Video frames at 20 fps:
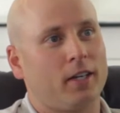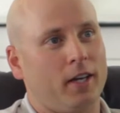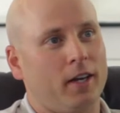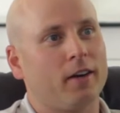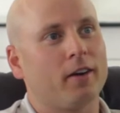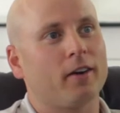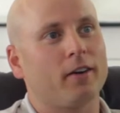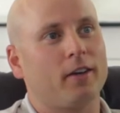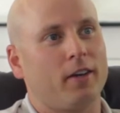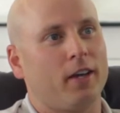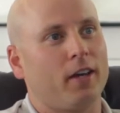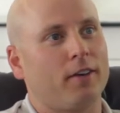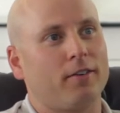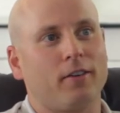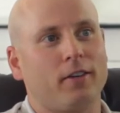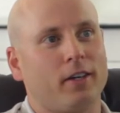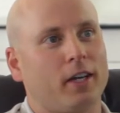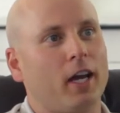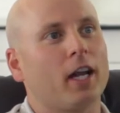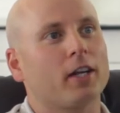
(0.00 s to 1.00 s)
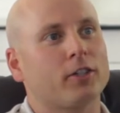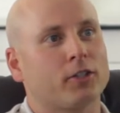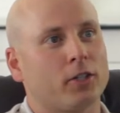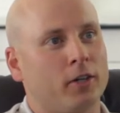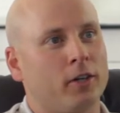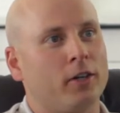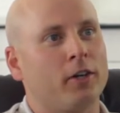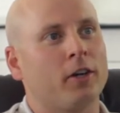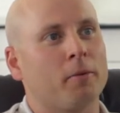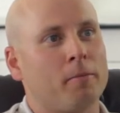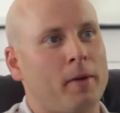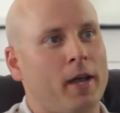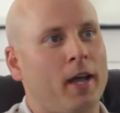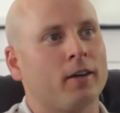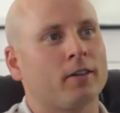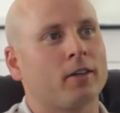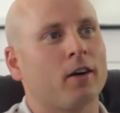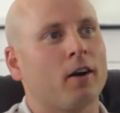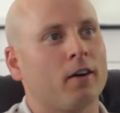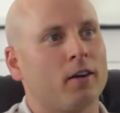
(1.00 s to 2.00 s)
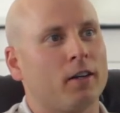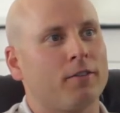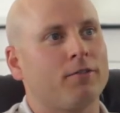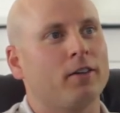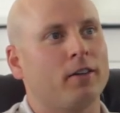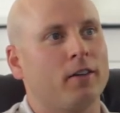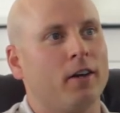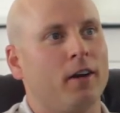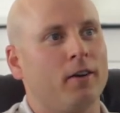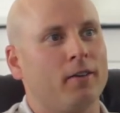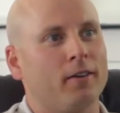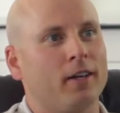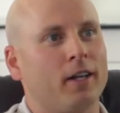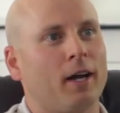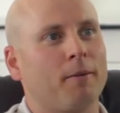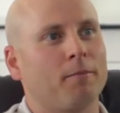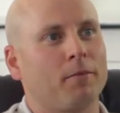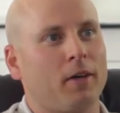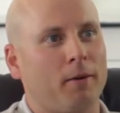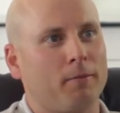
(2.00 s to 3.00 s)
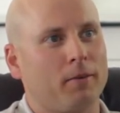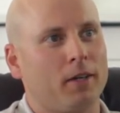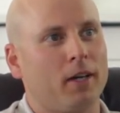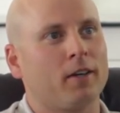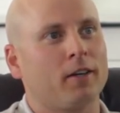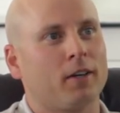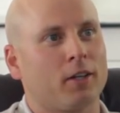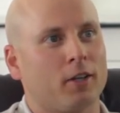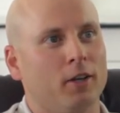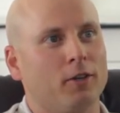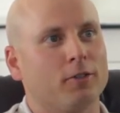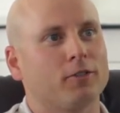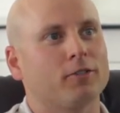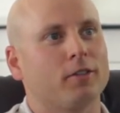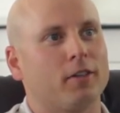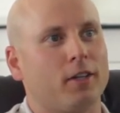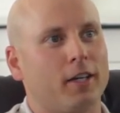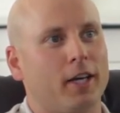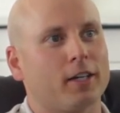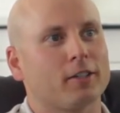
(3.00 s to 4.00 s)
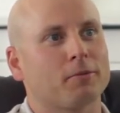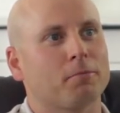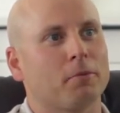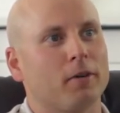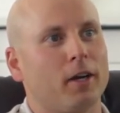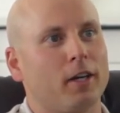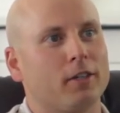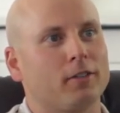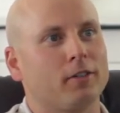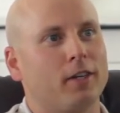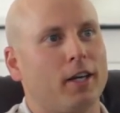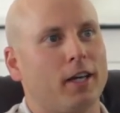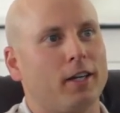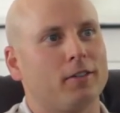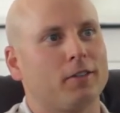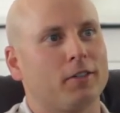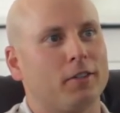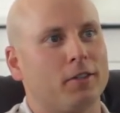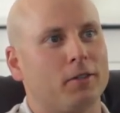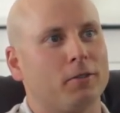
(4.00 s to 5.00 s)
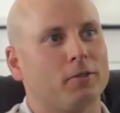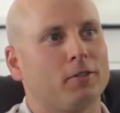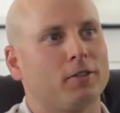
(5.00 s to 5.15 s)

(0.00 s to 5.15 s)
here, you, you got to turn in your man card if you don't, and I'm, I'm getting close to the expiration date too.